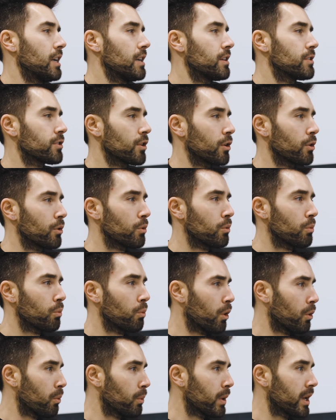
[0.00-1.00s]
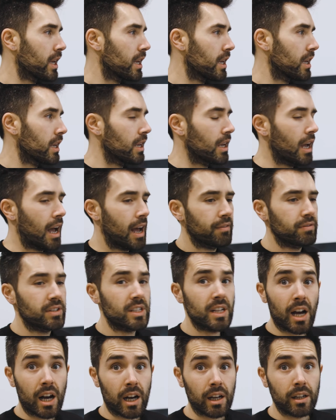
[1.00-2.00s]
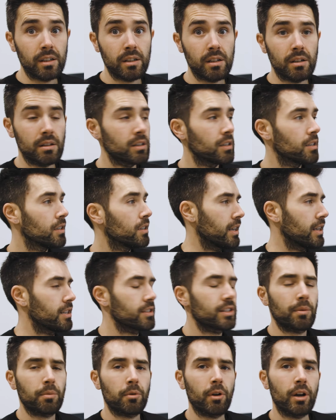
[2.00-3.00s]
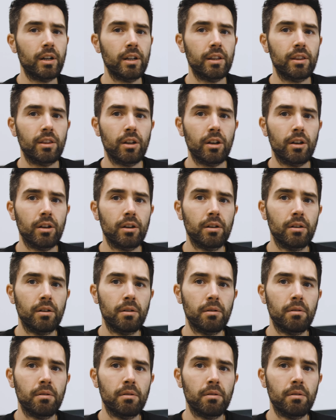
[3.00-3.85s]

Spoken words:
So what we have done is upgraded the